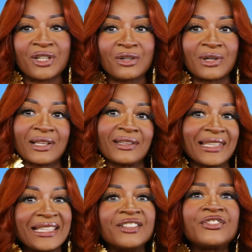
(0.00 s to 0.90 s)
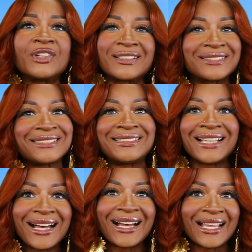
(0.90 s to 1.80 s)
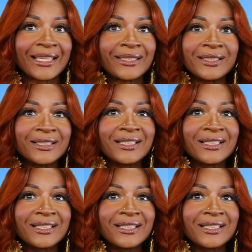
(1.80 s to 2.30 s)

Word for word: you're going to live or die.